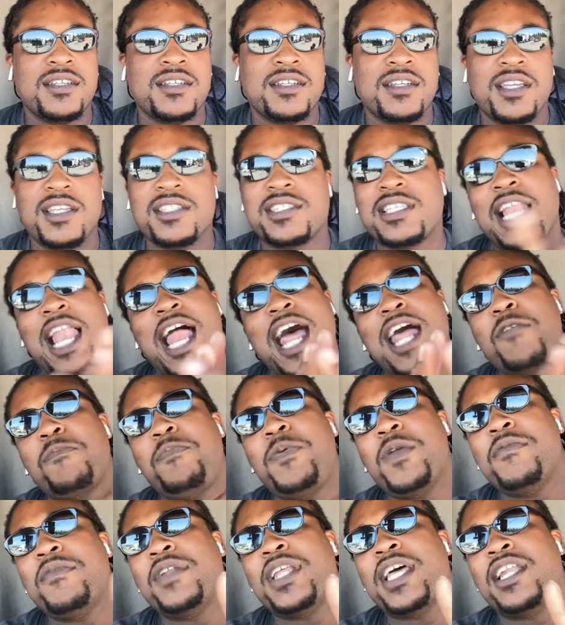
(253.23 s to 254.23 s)
it's a lot of
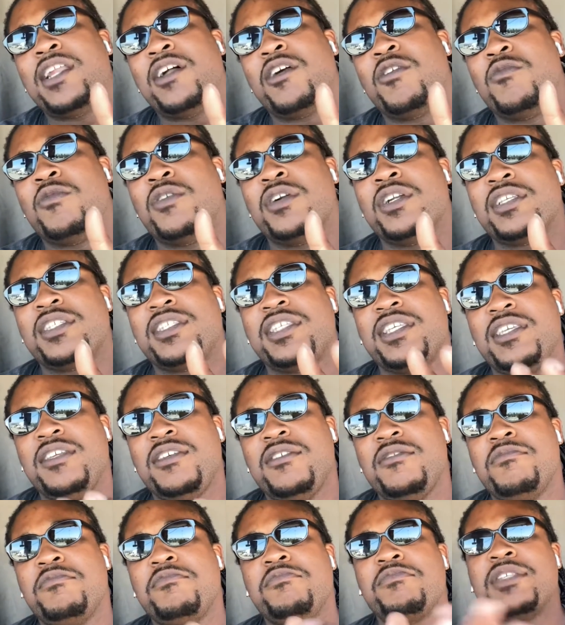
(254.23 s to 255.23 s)
people that don't want to see
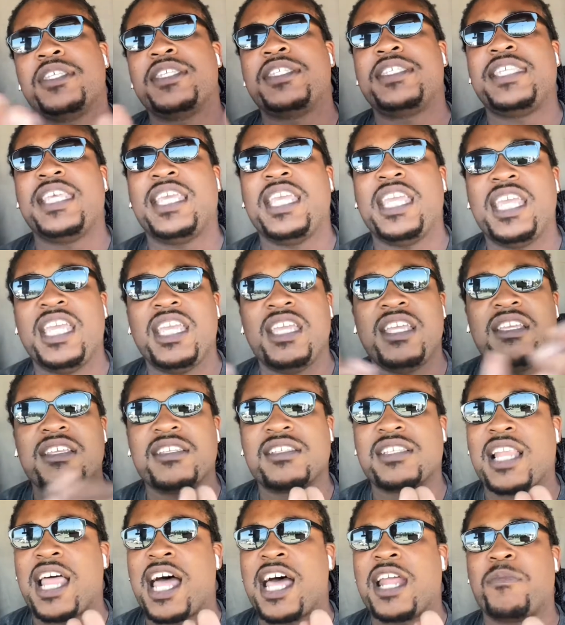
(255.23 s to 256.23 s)
you succeed.
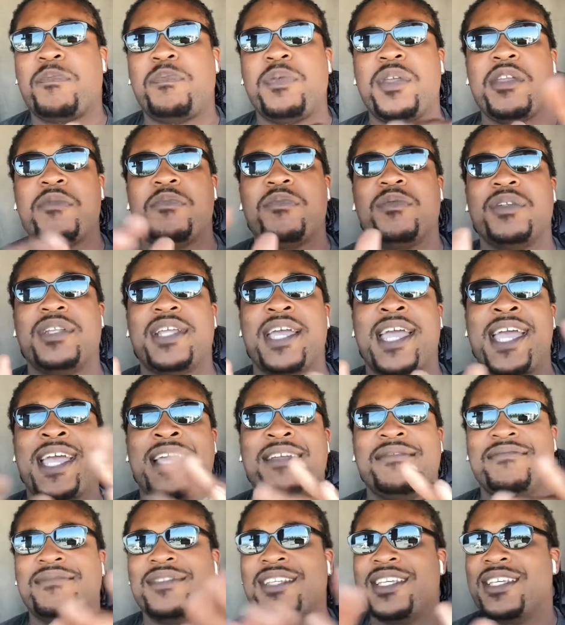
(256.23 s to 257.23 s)
It's a lot of people that,
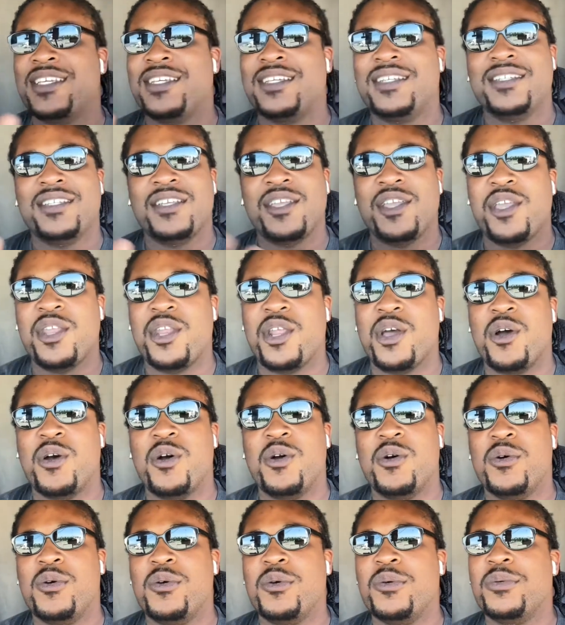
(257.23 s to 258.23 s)
you
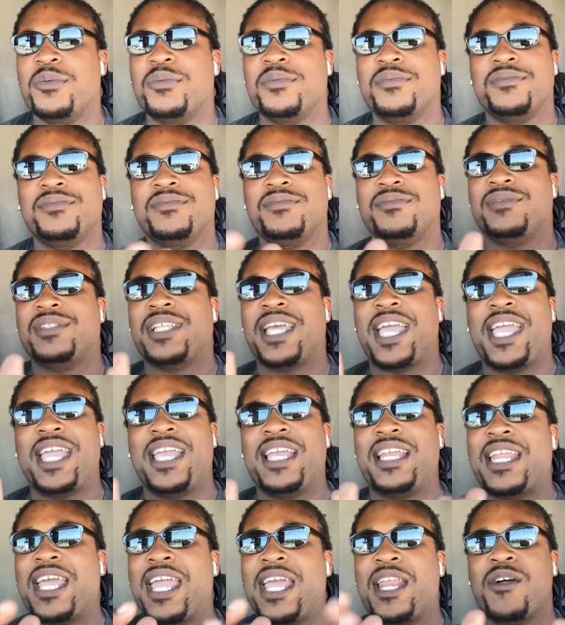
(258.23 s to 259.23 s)
know,
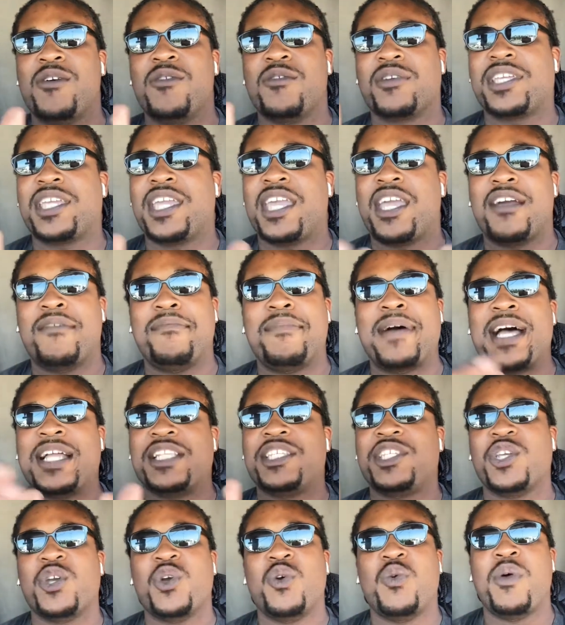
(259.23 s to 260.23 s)
they don't care
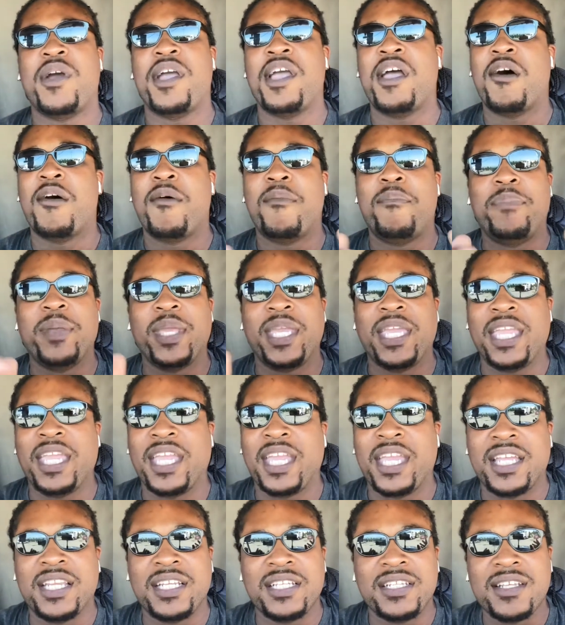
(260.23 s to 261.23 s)
about your
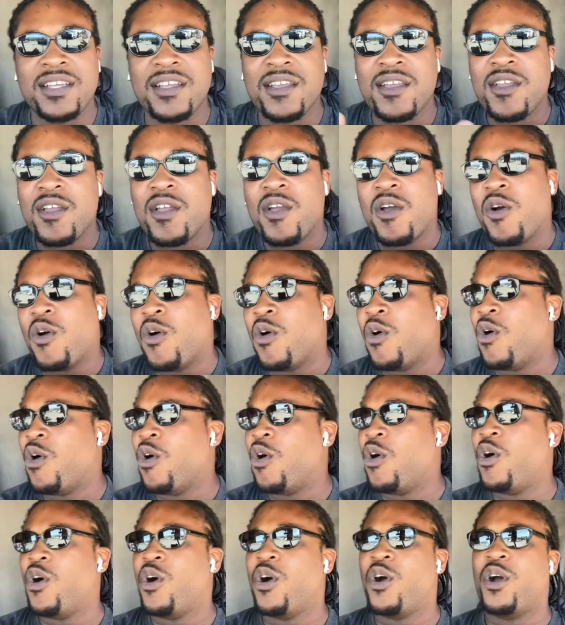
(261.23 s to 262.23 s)
well-being
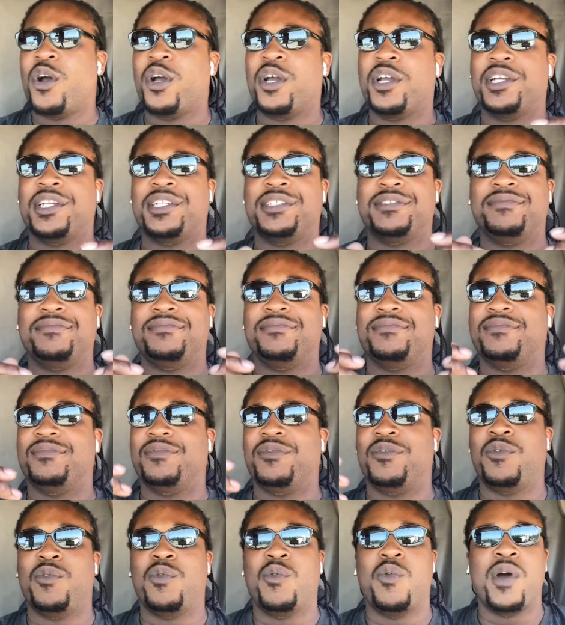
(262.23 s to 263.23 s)
or
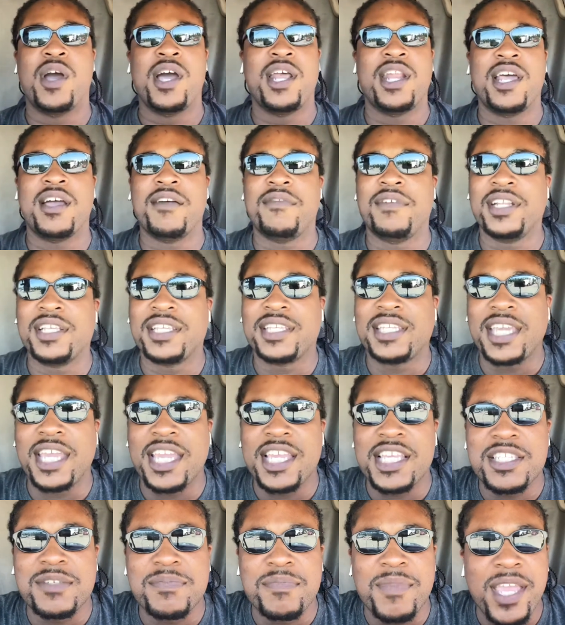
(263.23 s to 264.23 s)
whatever the
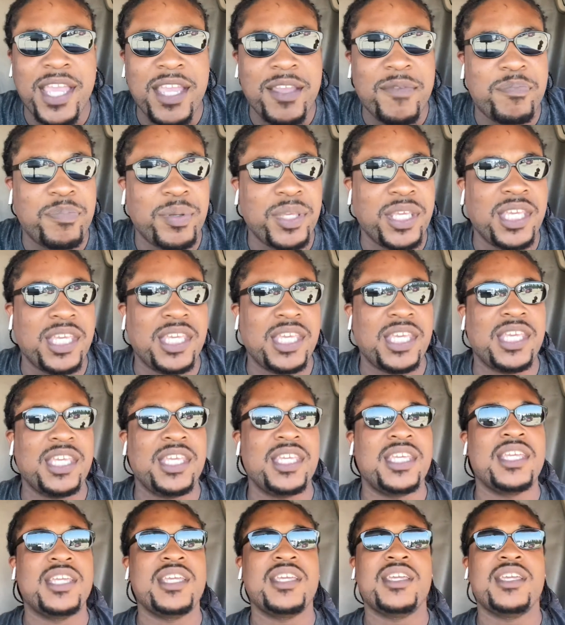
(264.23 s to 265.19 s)
case may be.